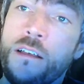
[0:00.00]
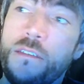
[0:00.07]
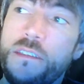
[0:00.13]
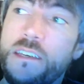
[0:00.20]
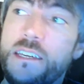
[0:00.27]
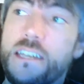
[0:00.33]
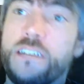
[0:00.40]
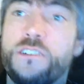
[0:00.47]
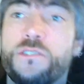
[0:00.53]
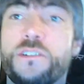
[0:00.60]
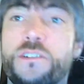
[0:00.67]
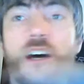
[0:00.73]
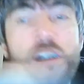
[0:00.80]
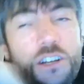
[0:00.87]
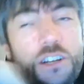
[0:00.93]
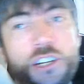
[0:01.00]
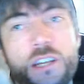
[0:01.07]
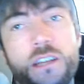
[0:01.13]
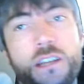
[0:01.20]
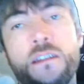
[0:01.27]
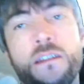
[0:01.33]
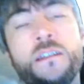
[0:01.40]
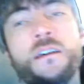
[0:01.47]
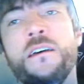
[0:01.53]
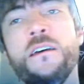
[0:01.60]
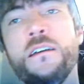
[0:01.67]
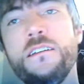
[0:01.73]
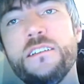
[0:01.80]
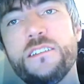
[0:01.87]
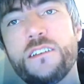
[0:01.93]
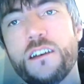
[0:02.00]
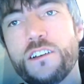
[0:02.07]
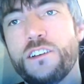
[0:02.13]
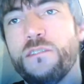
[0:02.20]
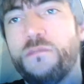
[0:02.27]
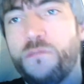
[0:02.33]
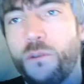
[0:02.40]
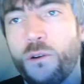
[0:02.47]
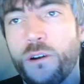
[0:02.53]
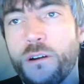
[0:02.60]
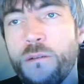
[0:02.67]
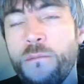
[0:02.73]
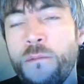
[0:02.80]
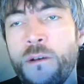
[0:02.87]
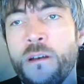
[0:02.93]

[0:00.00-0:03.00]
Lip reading: the introduction discussion forum